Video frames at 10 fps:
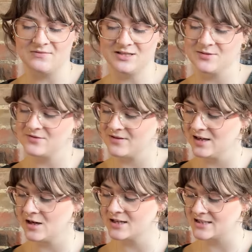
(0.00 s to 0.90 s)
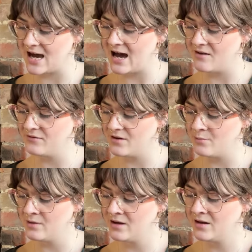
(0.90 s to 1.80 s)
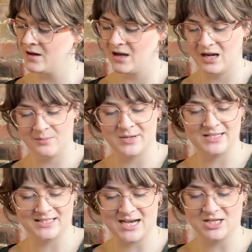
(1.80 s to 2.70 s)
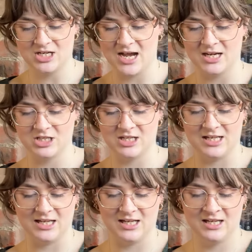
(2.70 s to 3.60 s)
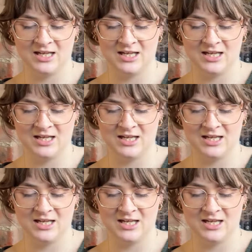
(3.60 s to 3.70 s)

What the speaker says: so it's really nice to have them in my stash actually.